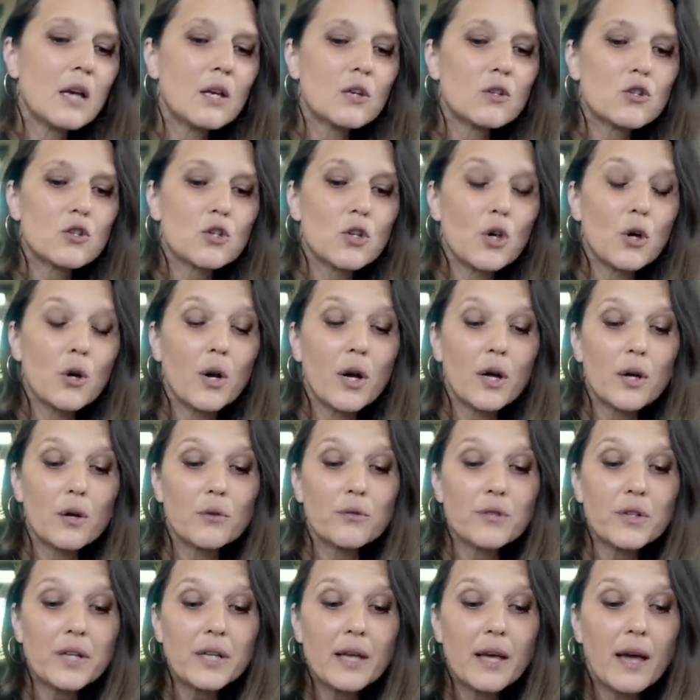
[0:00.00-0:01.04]
So I
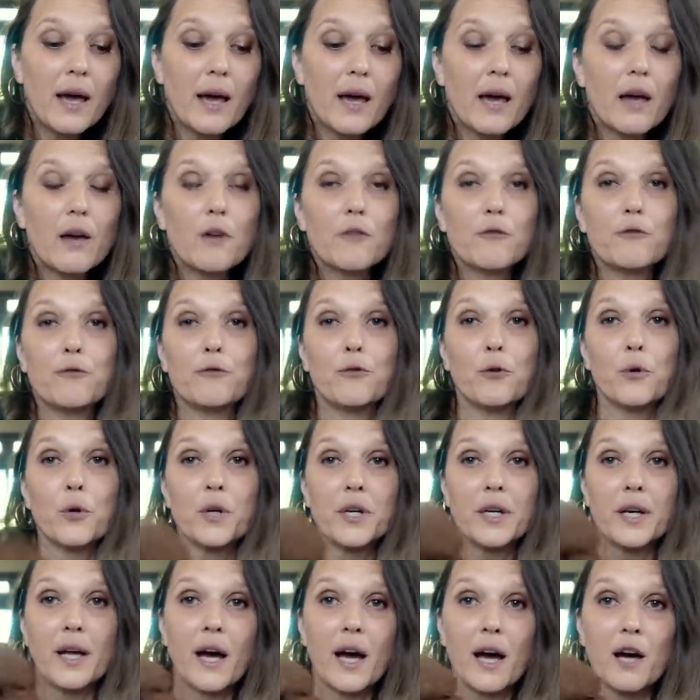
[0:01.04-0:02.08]
already have
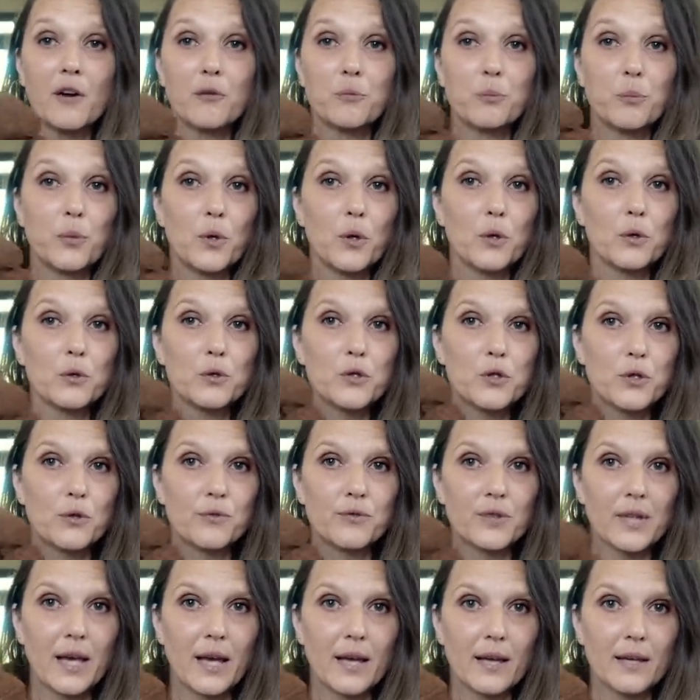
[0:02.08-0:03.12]
4.5 balls
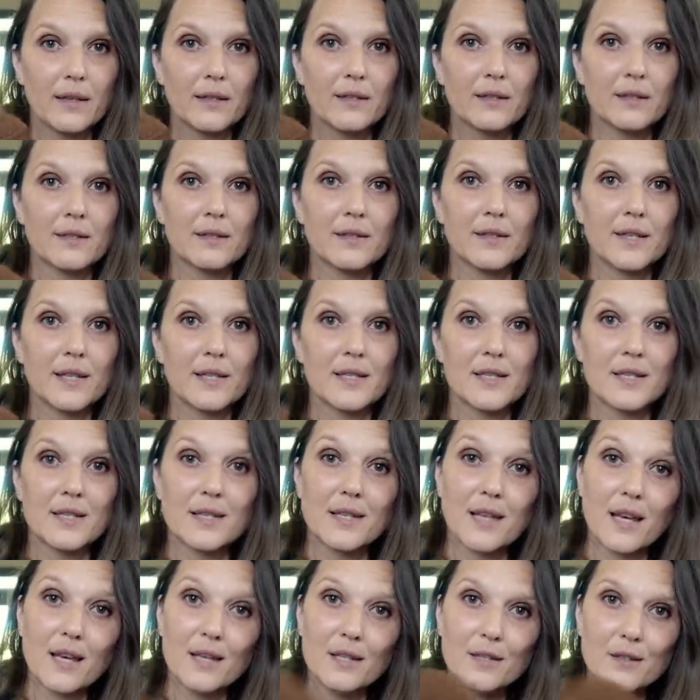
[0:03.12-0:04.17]
of that
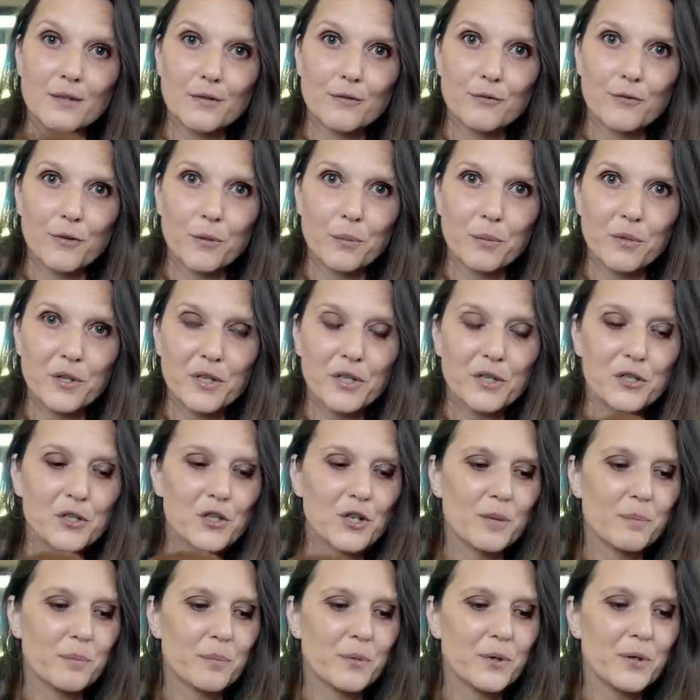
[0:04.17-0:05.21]
stayed from her
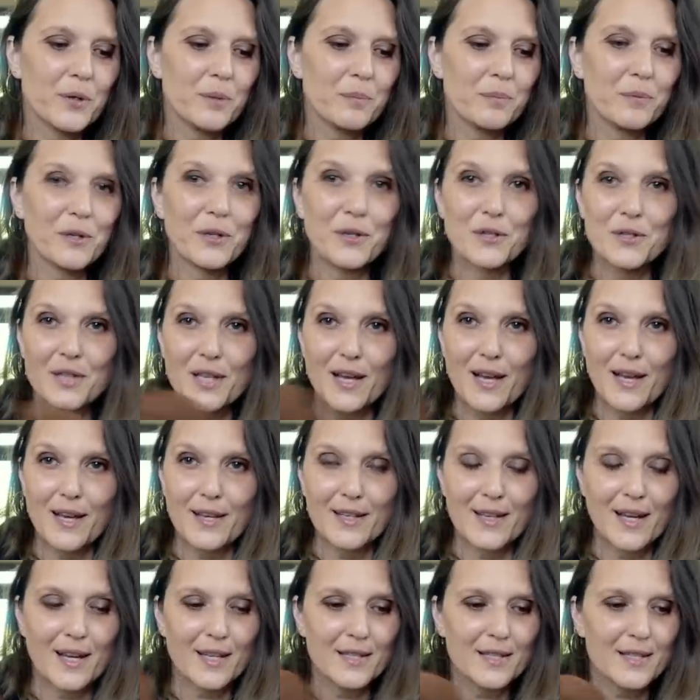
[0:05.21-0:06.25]
jumper, because I had
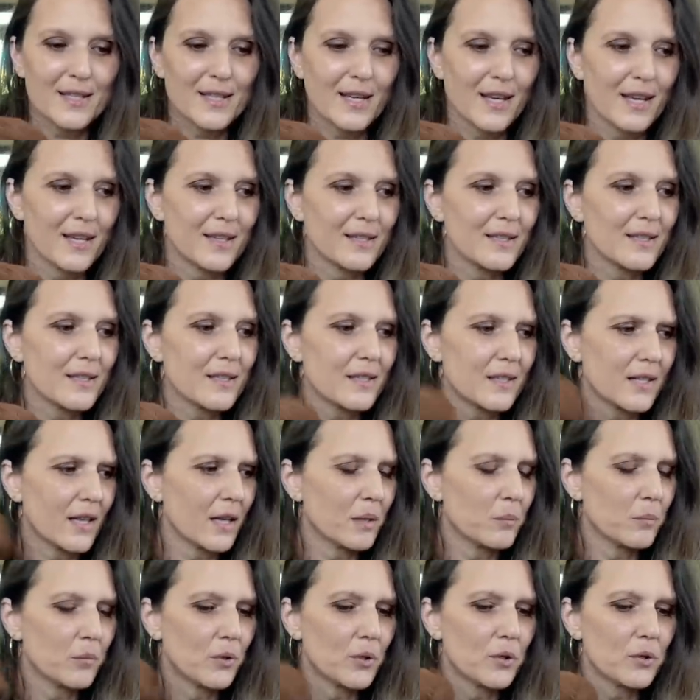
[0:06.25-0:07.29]

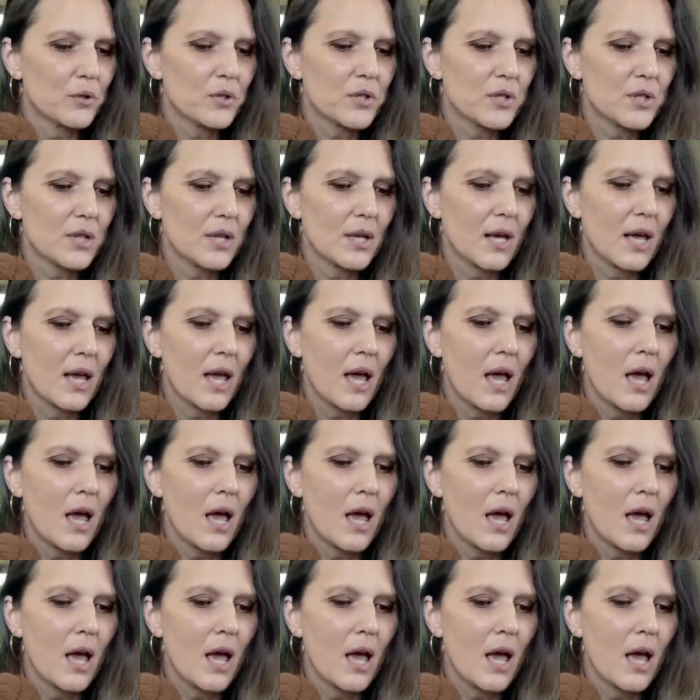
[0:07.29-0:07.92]
9 balls.